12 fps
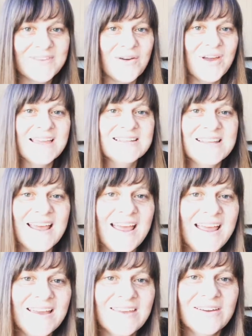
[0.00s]
So I can
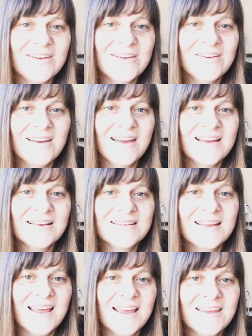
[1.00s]
tag you, and
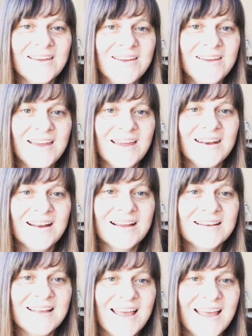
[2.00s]
I
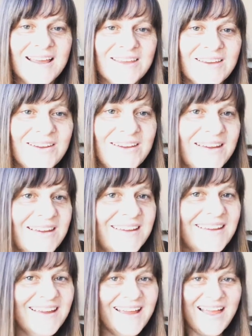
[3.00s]
can tag you.
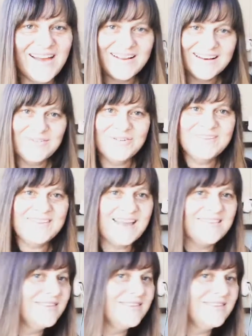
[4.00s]
How clever is that?